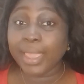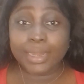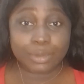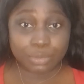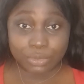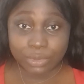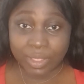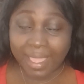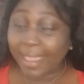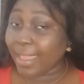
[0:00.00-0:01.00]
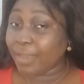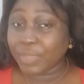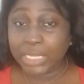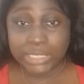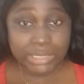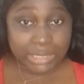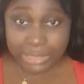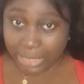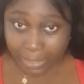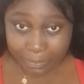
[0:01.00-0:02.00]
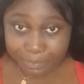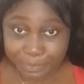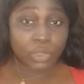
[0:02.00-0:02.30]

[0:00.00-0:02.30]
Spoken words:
edible, I have eaten them.